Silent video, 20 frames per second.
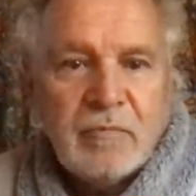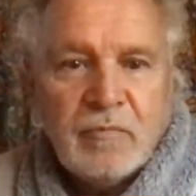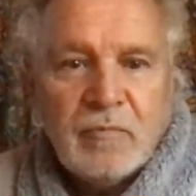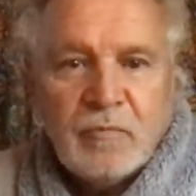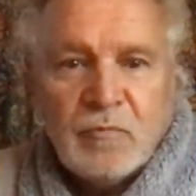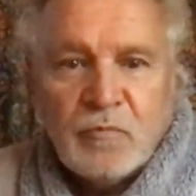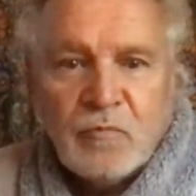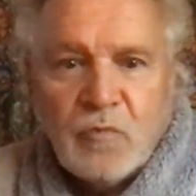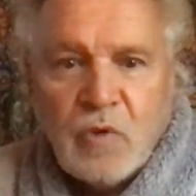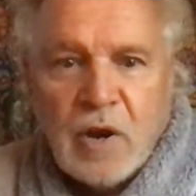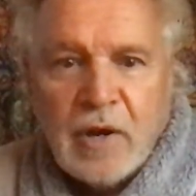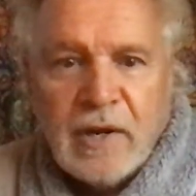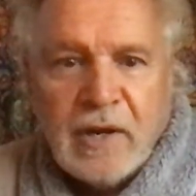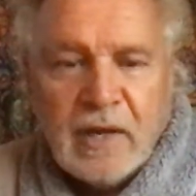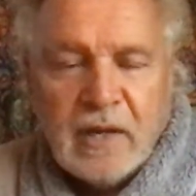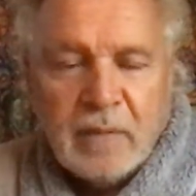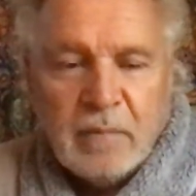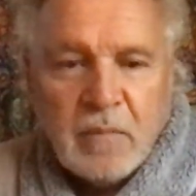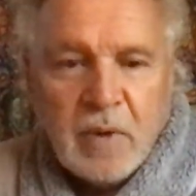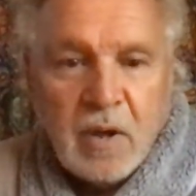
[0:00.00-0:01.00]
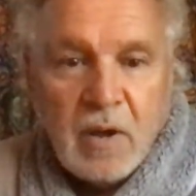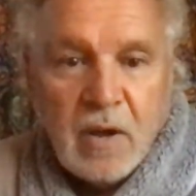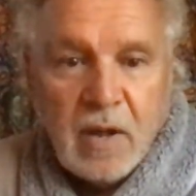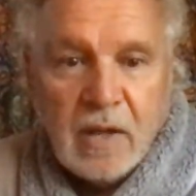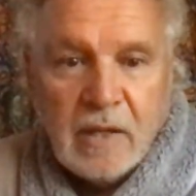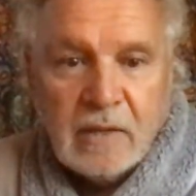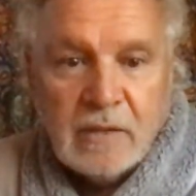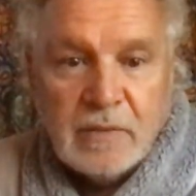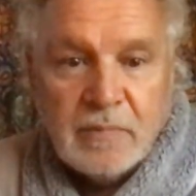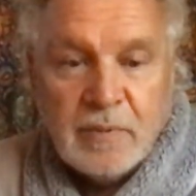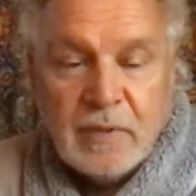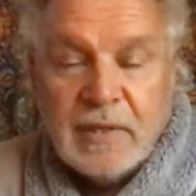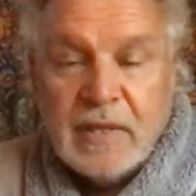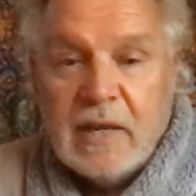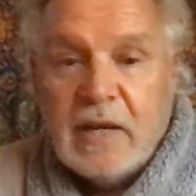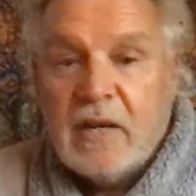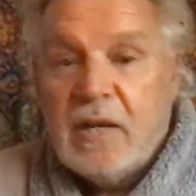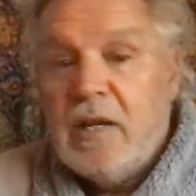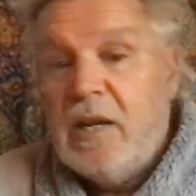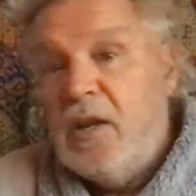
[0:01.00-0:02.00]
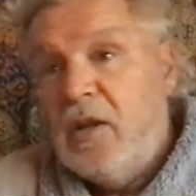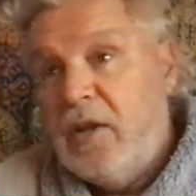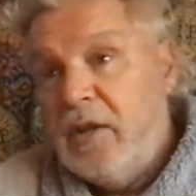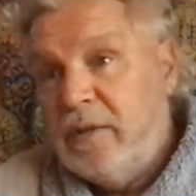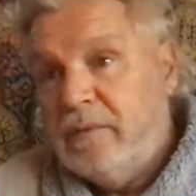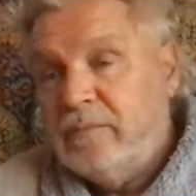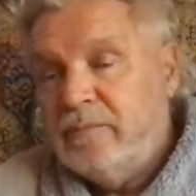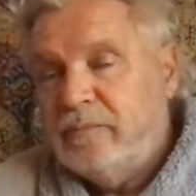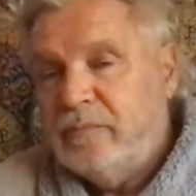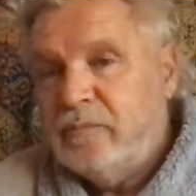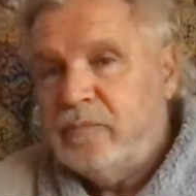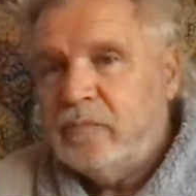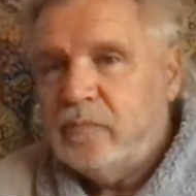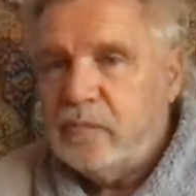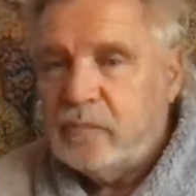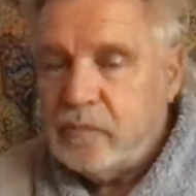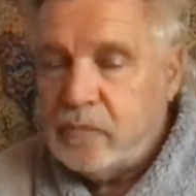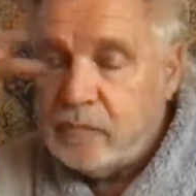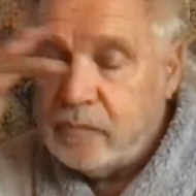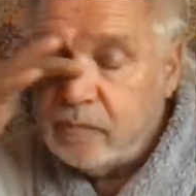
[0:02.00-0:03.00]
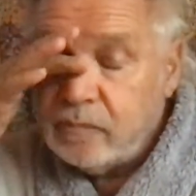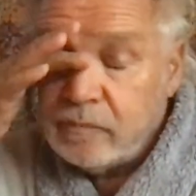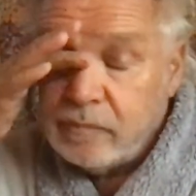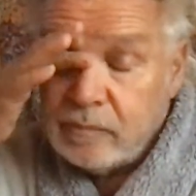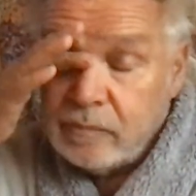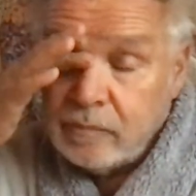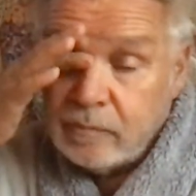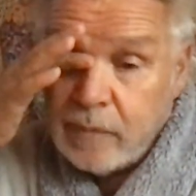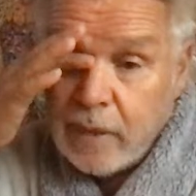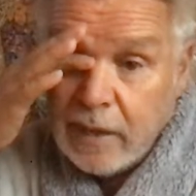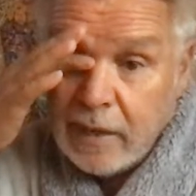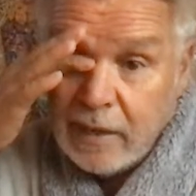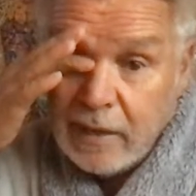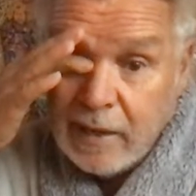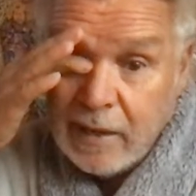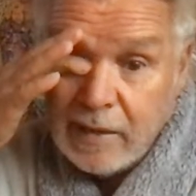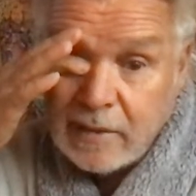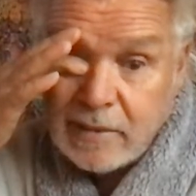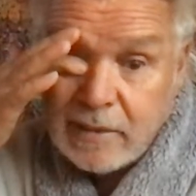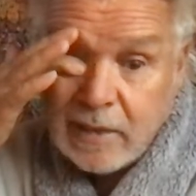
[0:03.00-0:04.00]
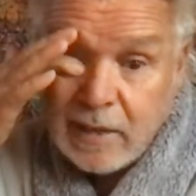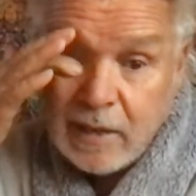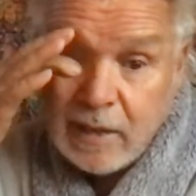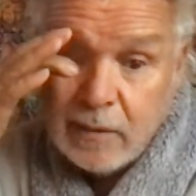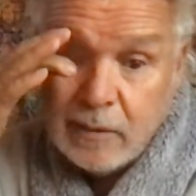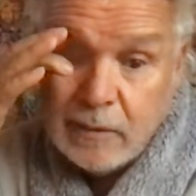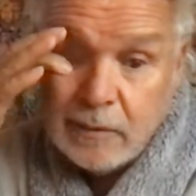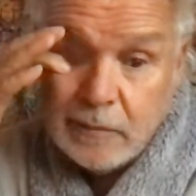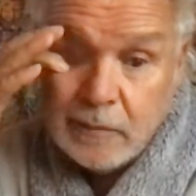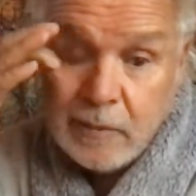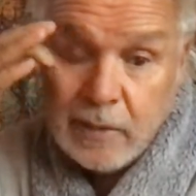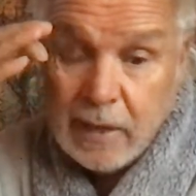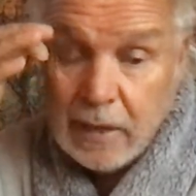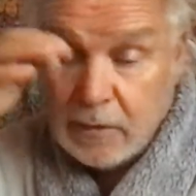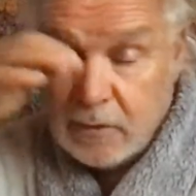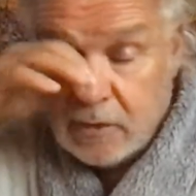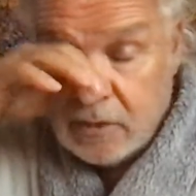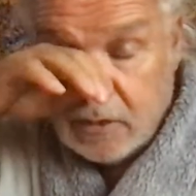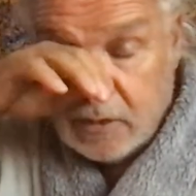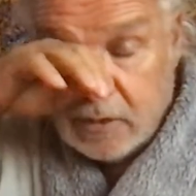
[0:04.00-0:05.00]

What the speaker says: running mind, but then I learned many years ago how to